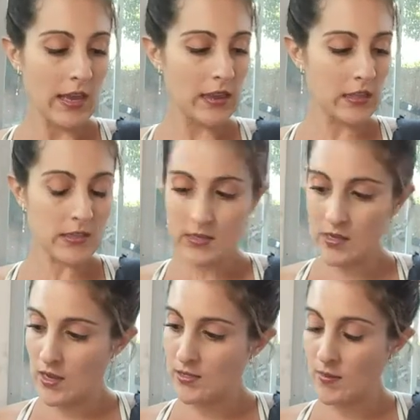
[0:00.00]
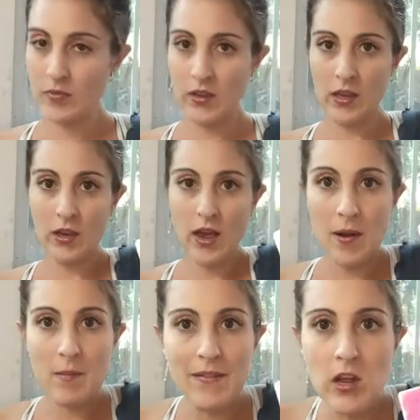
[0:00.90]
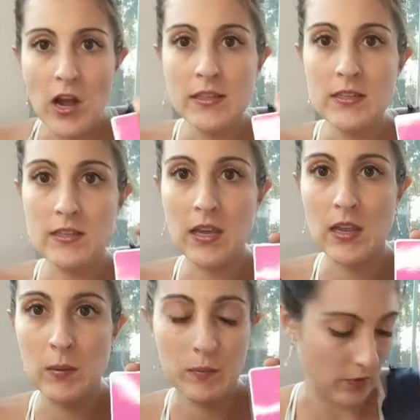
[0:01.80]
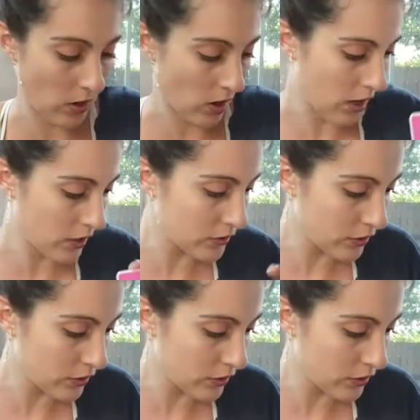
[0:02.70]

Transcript: And this is something, um, I got this game for her.